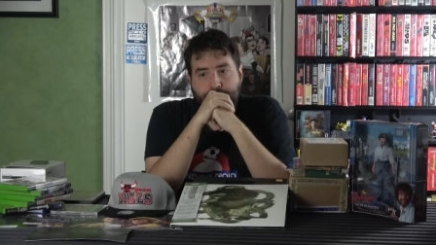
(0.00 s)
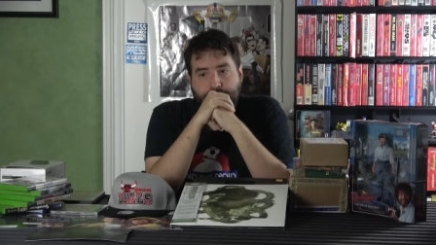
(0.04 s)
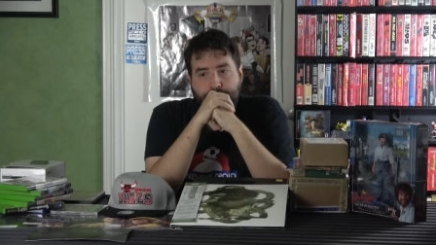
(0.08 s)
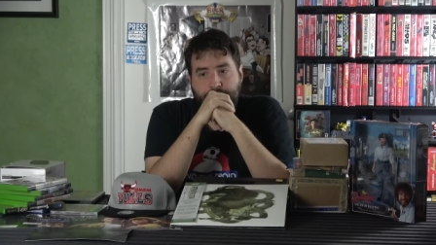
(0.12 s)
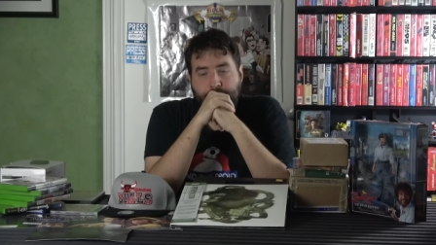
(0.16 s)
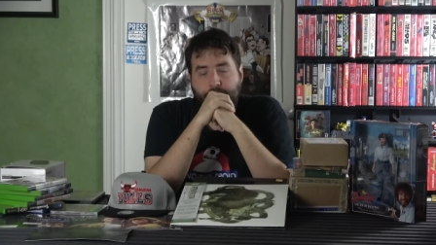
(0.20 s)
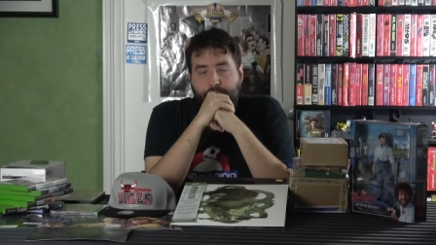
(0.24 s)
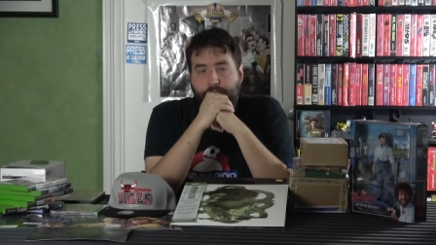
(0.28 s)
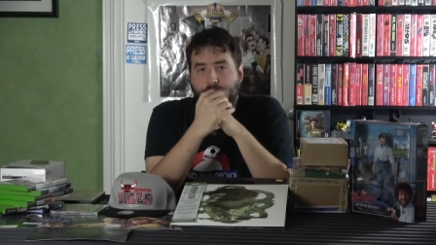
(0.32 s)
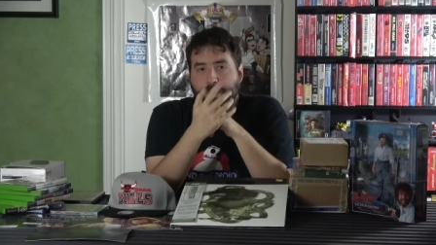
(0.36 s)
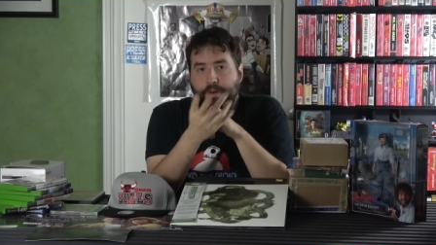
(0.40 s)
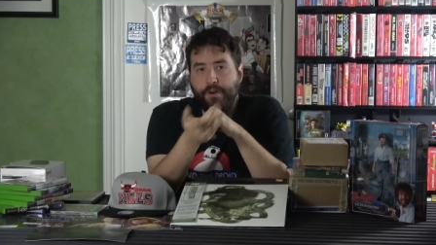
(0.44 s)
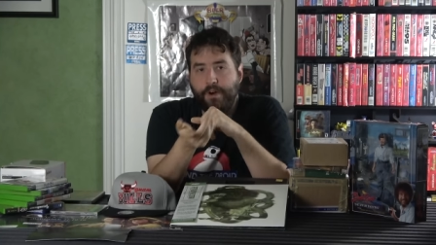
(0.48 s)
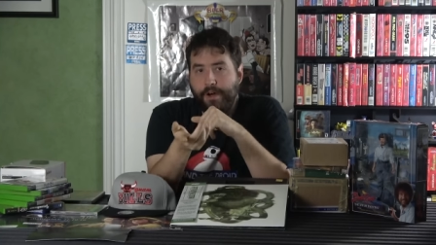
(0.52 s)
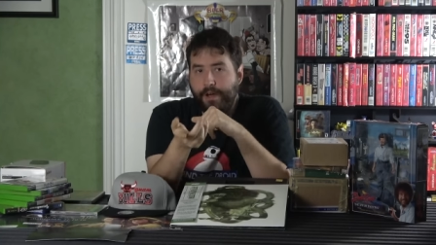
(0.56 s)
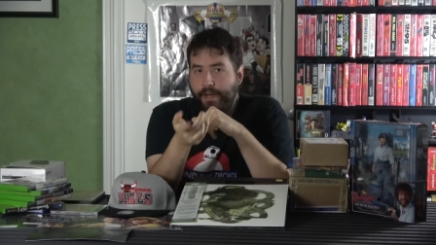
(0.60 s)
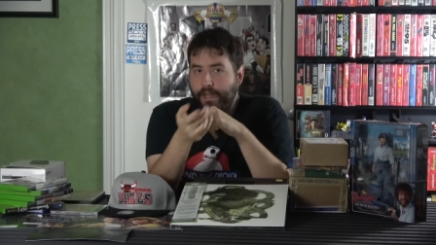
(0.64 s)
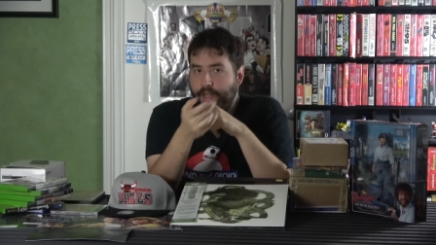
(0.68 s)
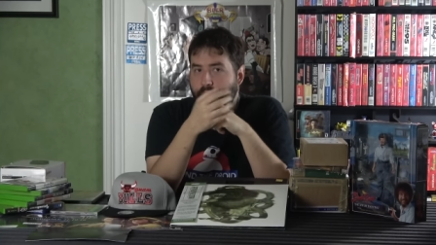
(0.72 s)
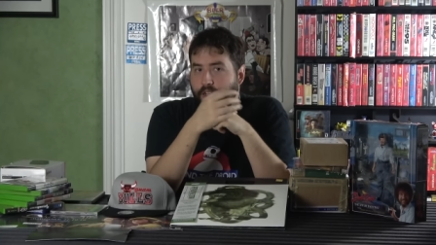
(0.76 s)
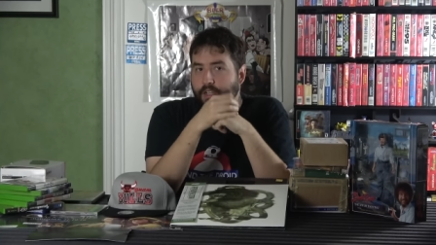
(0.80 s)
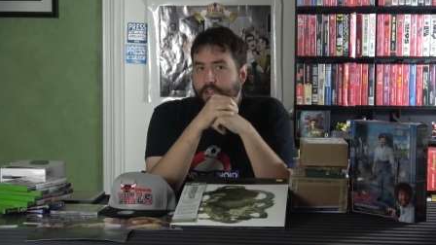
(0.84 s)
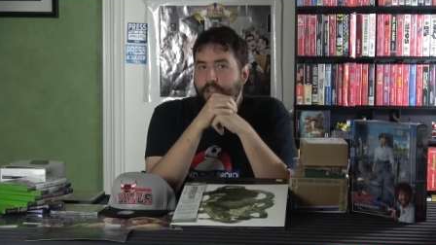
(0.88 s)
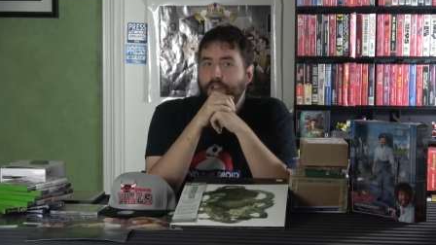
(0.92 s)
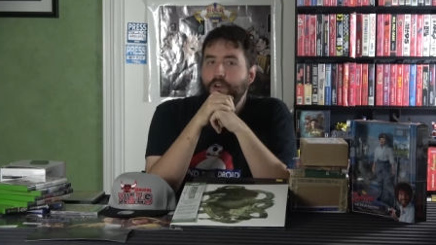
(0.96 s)
you know go
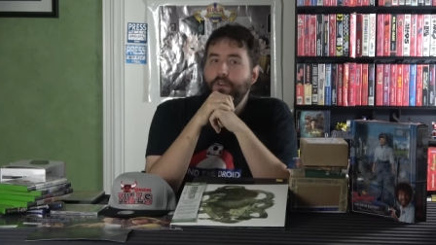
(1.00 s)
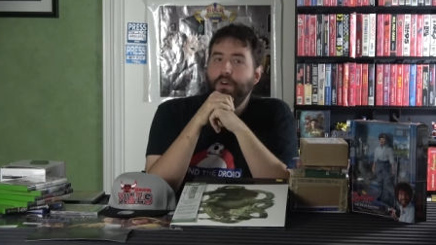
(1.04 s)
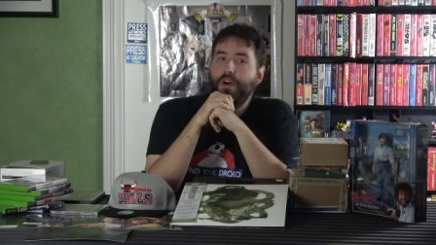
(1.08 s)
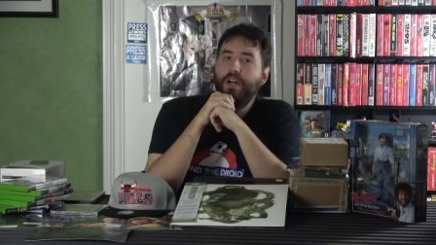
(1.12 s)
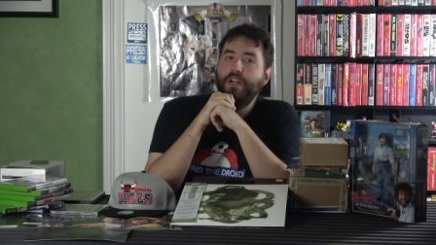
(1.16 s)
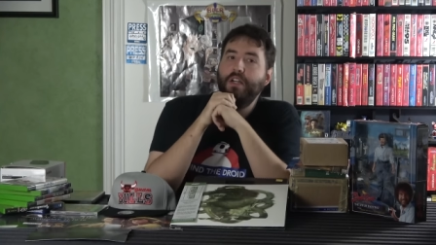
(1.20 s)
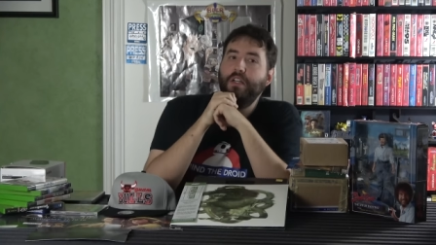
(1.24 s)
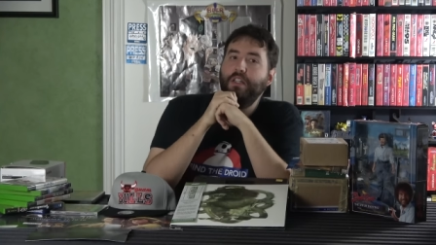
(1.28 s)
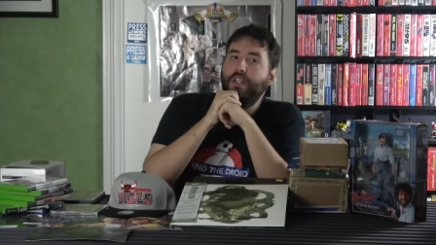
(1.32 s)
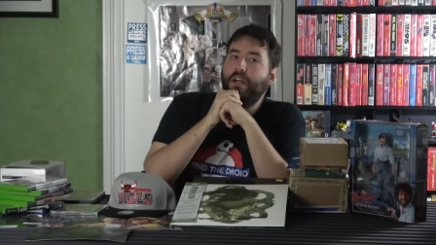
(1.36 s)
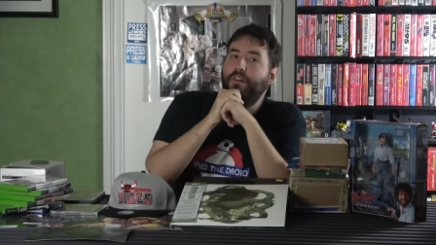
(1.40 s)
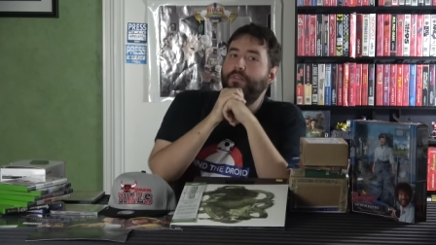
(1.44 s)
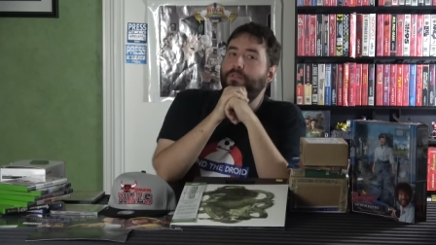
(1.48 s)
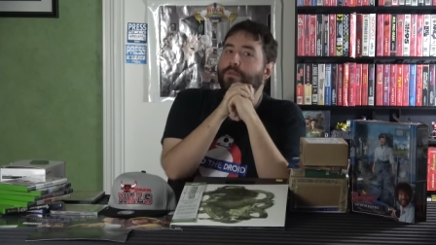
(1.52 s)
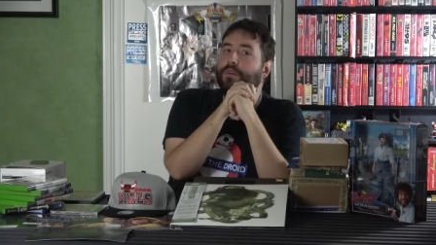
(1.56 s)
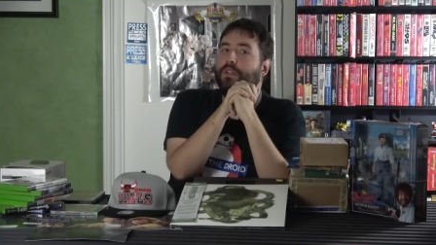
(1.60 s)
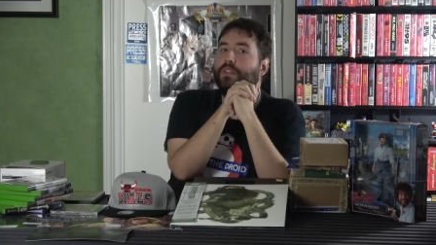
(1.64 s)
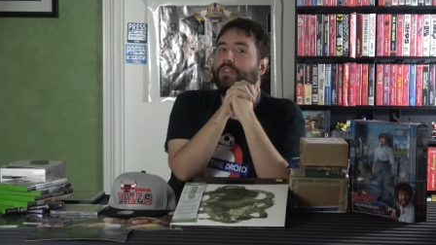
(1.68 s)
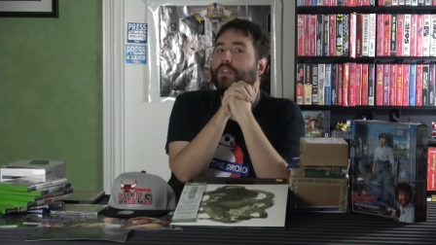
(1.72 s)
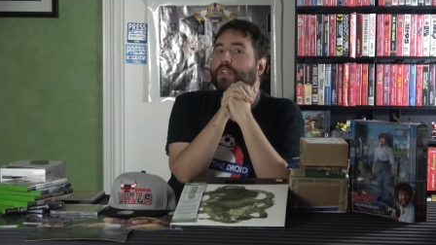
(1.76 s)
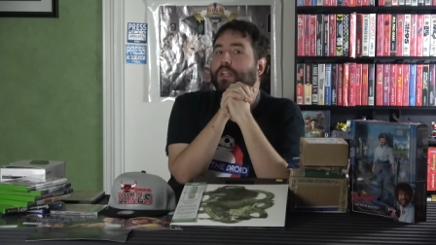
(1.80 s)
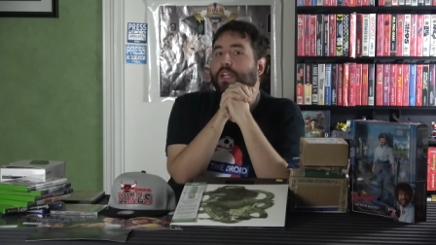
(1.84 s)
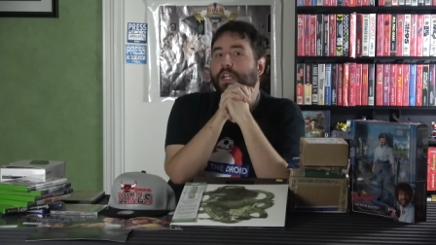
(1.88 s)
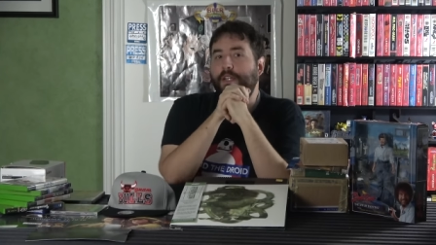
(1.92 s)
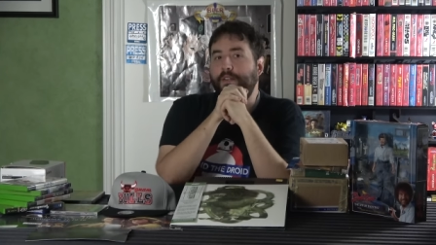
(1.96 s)
hug go hug a loved one
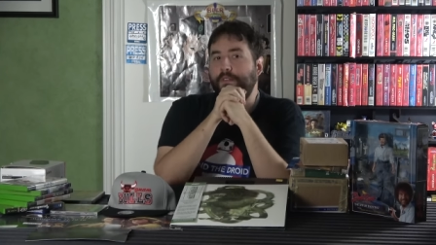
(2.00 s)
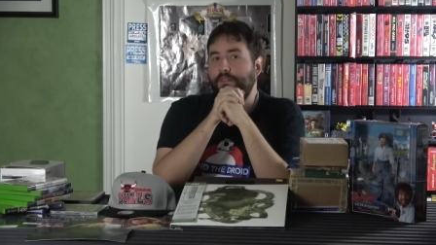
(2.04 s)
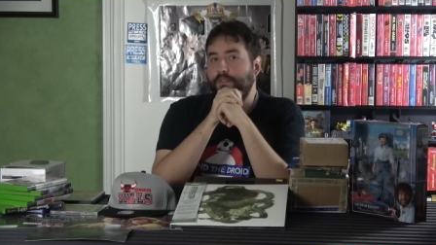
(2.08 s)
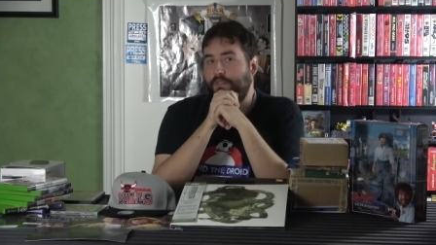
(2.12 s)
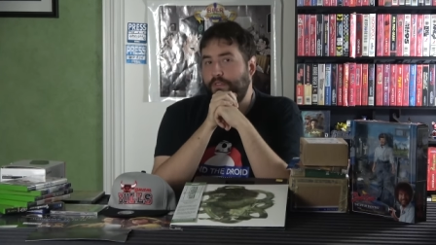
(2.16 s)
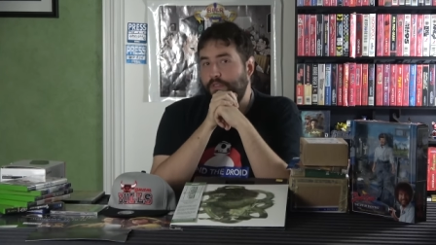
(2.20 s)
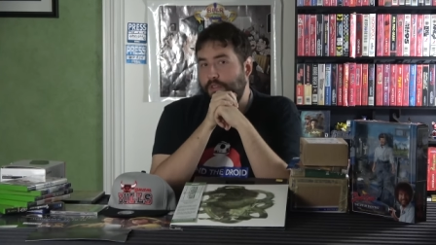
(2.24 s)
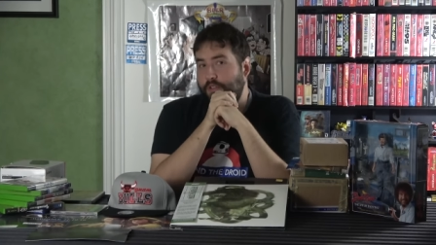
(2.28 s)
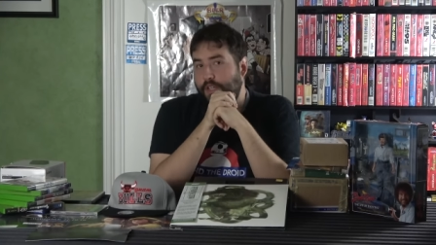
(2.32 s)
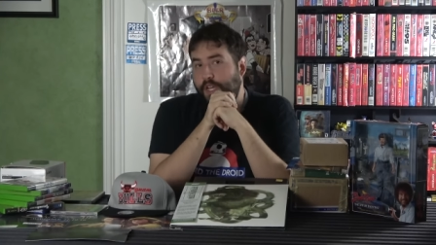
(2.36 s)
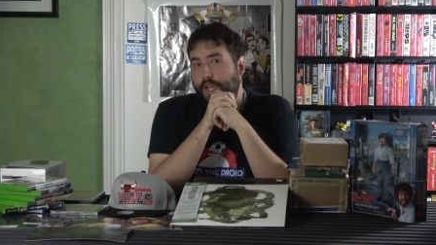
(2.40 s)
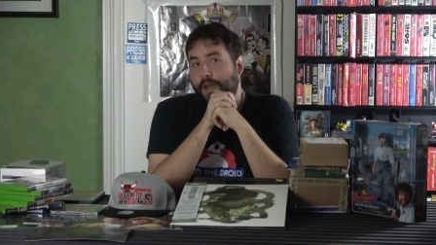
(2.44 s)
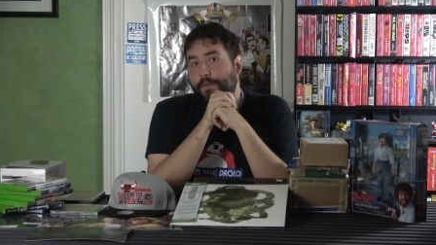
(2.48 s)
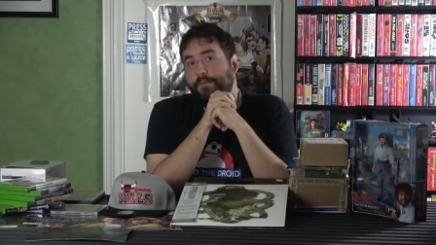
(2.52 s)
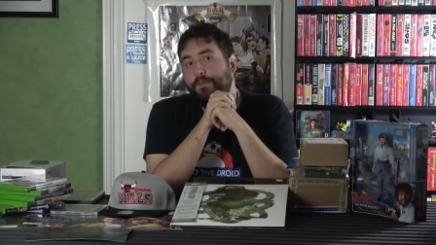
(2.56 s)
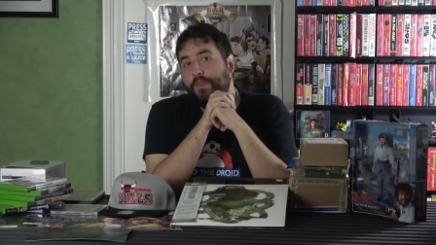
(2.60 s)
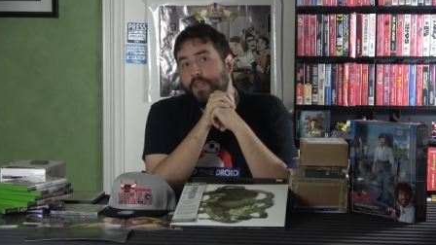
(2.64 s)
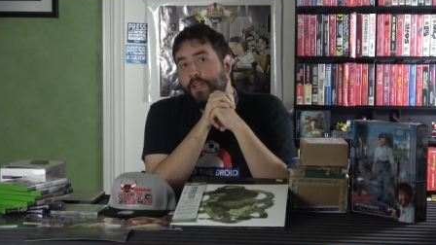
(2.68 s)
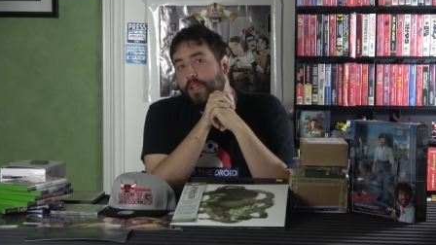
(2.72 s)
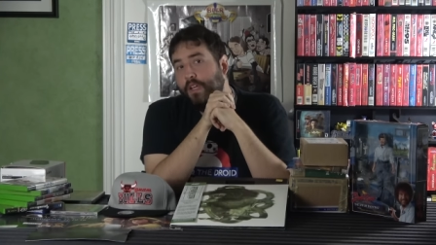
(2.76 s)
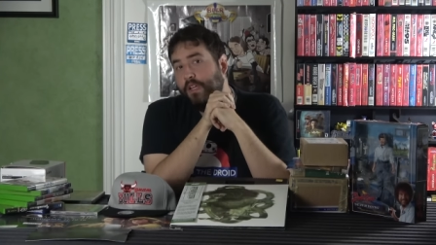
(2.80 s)
tonight, okay?